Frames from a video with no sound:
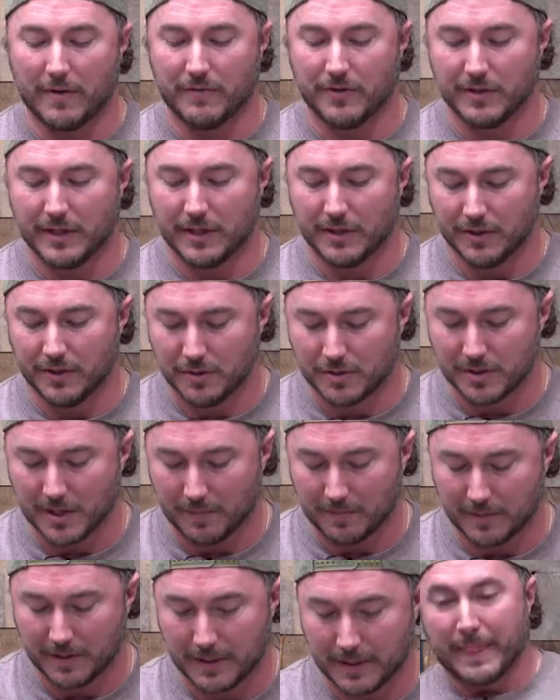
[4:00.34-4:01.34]
if you need to do
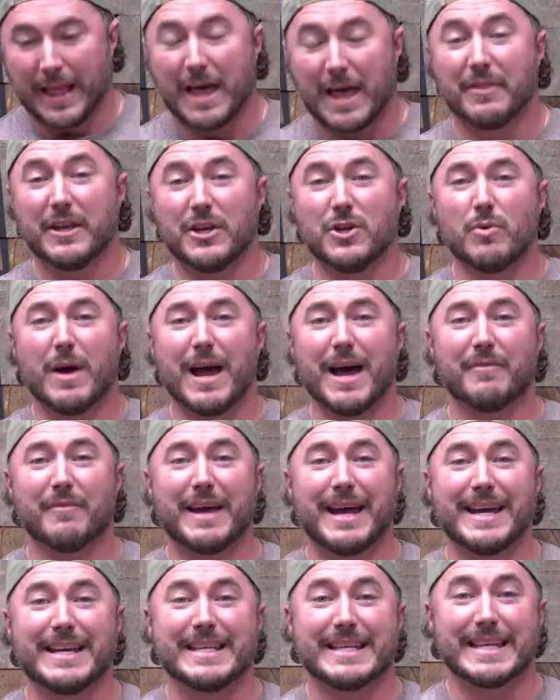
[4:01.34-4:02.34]
something. And then you have
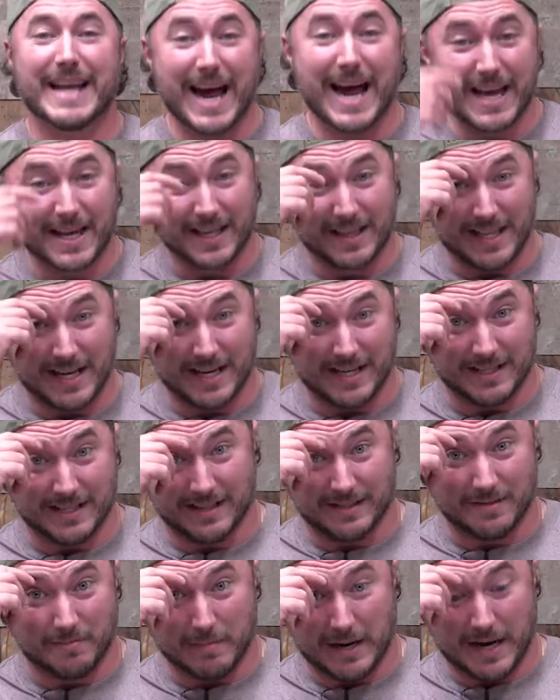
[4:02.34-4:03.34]
a
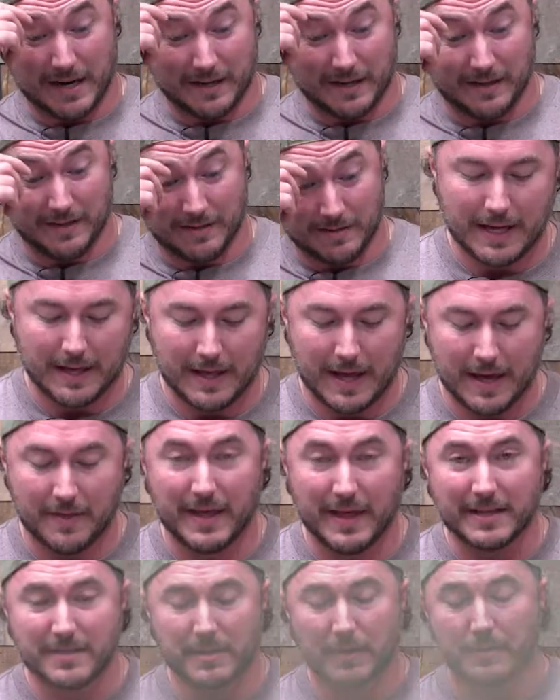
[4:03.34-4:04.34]
nylon body, and that's